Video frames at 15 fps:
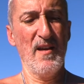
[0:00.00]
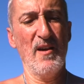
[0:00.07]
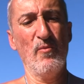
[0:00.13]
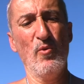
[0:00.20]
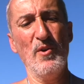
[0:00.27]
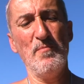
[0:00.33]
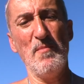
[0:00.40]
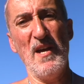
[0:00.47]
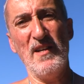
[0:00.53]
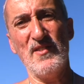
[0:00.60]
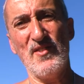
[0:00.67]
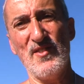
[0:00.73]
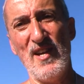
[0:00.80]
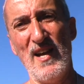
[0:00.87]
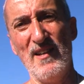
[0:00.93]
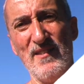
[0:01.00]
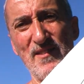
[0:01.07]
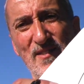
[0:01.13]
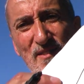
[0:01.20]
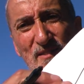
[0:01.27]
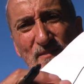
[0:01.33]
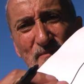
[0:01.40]
it would make
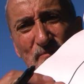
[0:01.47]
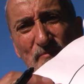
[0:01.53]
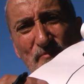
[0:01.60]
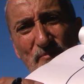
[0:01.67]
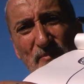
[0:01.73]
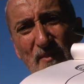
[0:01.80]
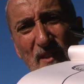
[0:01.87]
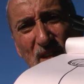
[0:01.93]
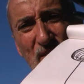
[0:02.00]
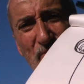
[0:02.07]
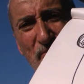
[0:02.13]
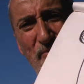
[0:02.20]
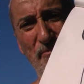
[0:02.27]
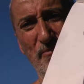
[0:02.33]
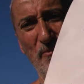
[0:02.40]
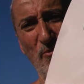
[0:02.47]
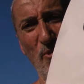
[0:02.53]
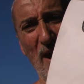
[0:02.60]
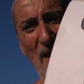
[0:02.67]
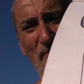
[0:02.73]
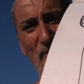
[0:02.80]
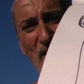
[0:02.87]
sense if
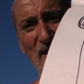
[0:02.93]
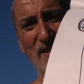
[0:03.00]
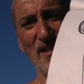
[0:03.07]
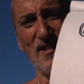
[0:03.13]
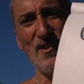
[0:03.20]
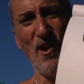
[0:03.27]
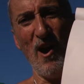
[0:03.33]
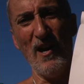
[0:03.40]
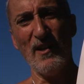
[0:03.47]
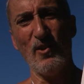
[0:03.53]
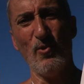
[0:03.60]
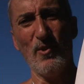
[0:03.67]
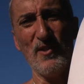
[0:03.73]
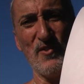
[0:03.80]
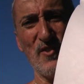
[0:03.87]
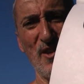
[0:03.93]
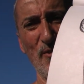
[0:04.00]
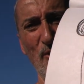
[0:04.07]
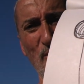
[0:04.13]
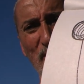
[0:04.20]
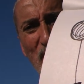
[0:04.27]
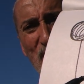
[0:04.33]
gravity did not go to
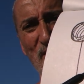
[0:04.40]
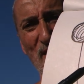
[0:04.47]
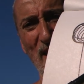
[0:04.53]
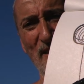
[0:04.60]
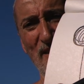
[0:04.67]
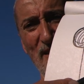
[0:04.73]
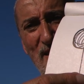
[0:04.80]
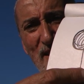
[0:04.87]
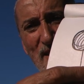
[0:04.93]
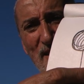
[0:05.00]
zero at the center,